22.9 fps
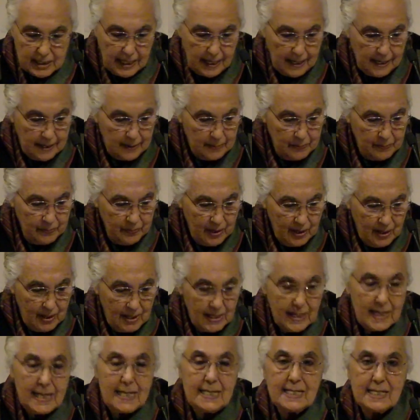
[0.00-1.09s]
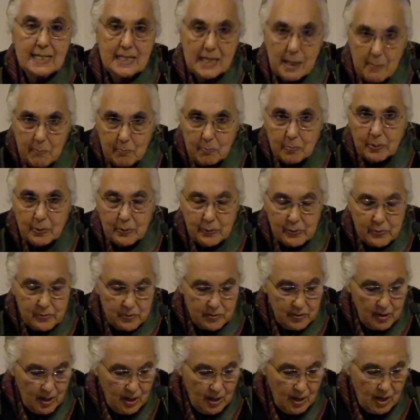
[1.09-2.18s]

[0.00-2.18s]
time in temples,